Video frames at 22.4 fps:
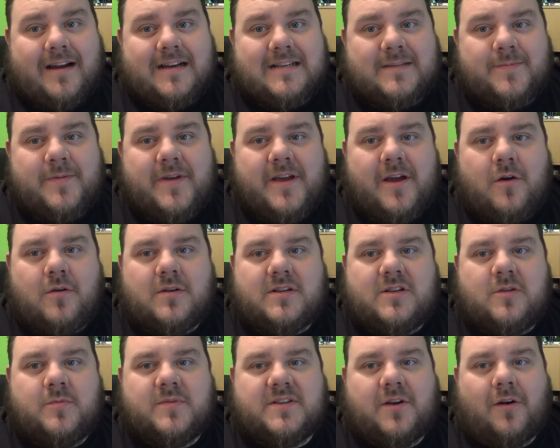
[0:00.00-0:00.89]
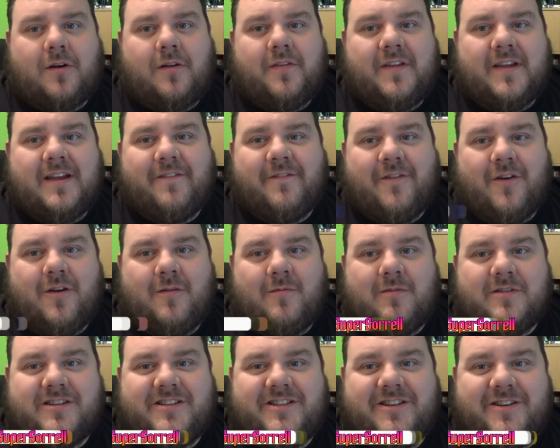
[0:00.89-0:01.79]
guys, meet your host SuperSorrell, thank you very
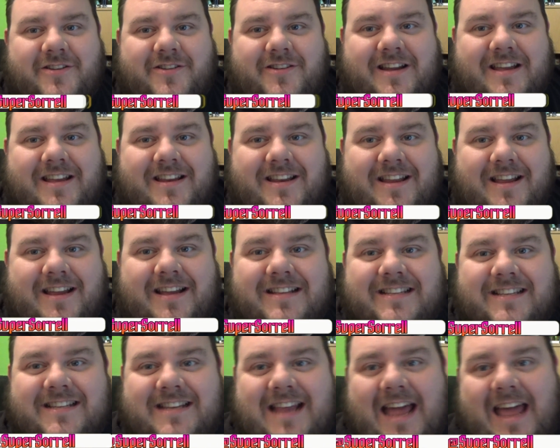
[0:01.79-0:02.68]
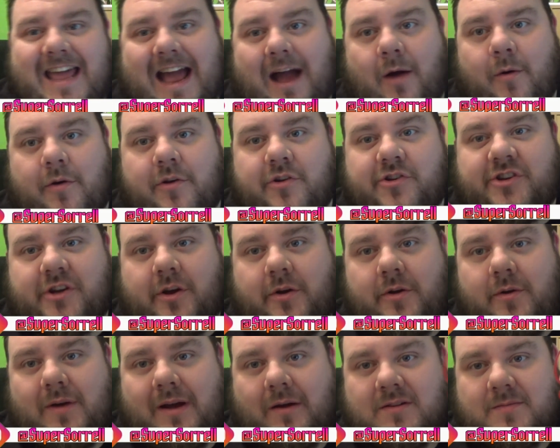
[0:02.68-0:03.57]
much for tuning in, and today I want to show
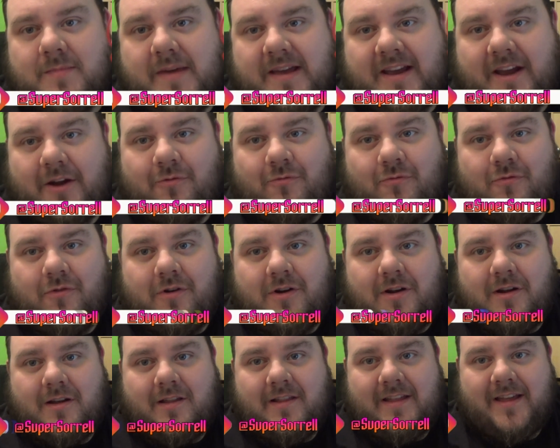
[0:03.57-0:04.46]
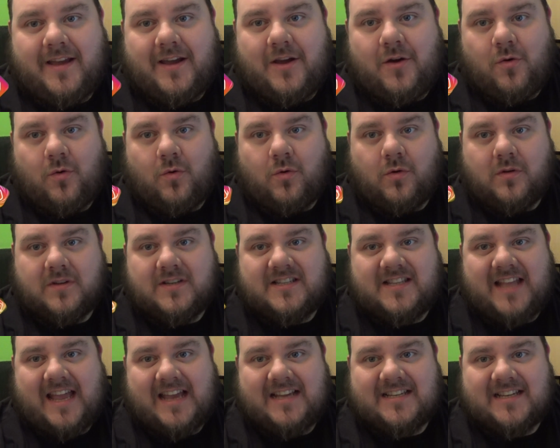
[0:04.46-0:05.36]
you how to make a really cool
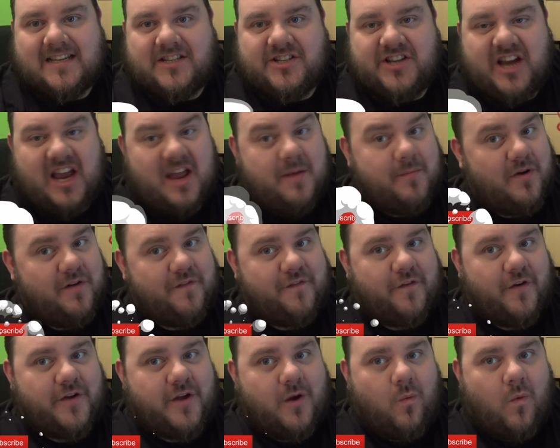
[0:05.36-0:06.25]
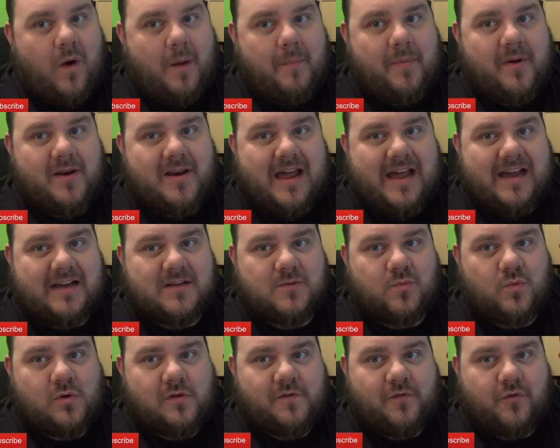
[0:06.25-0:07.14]
stasis chamber for your Weapon X
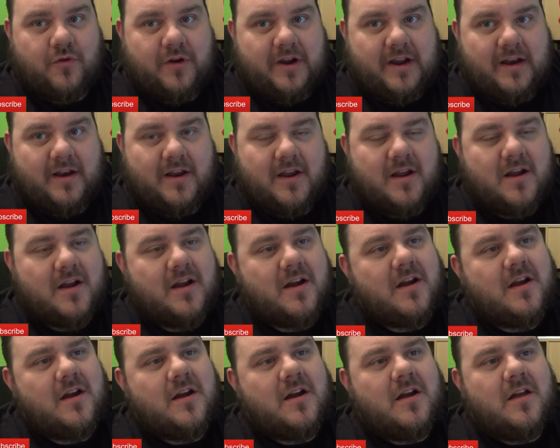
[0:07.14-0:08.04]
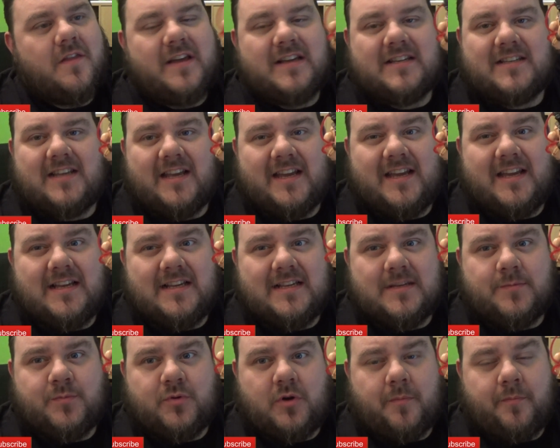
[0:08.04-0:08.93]
Wolverine. This
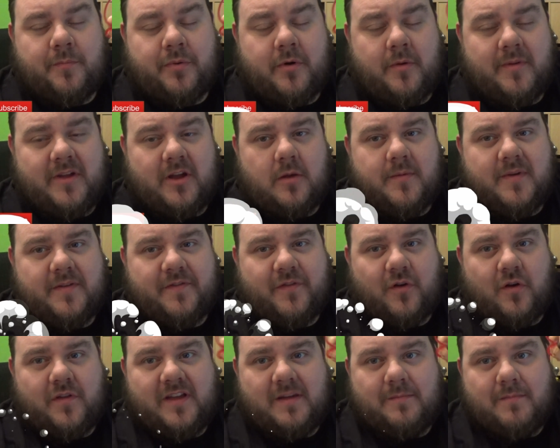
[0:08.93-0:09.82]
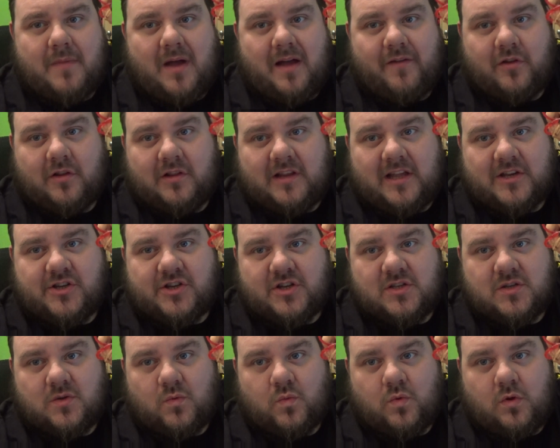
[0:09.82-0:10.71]
is probably going to be for the Marvel
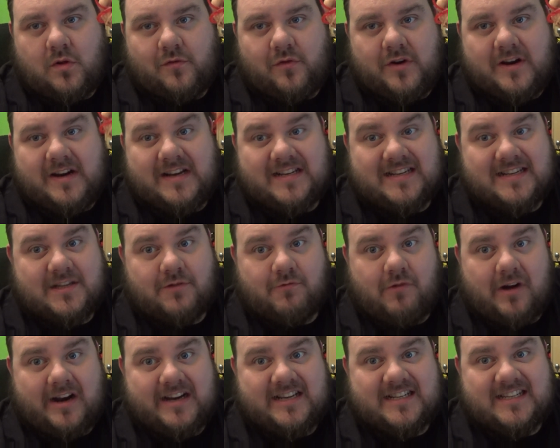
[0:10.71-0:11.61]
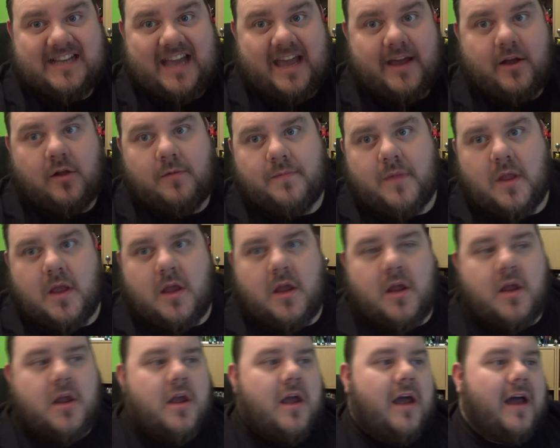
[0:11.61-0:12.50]
Legends of Wolverine as it's the right scale,
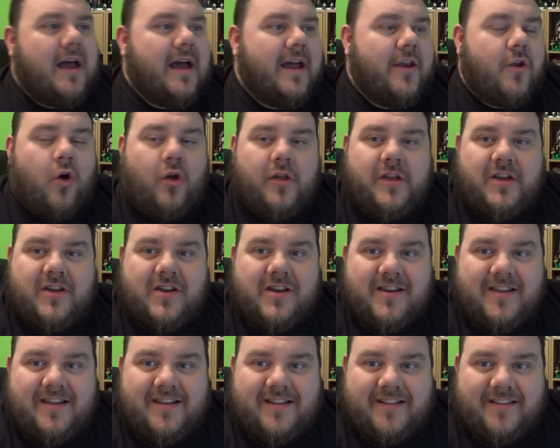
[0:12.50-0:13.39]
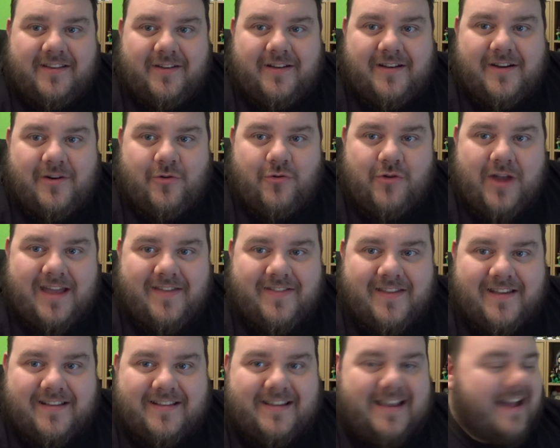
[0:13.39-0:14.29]
and all you need to create
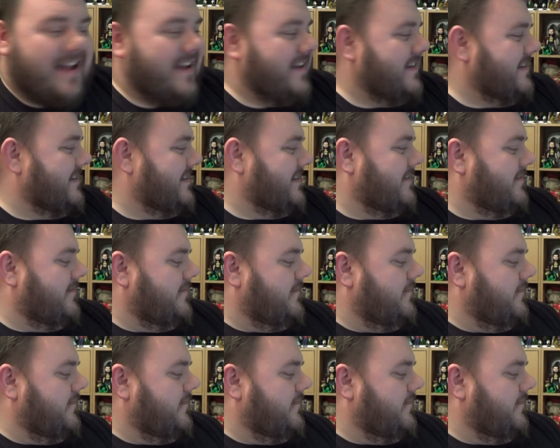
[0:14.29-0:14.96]
this, guys,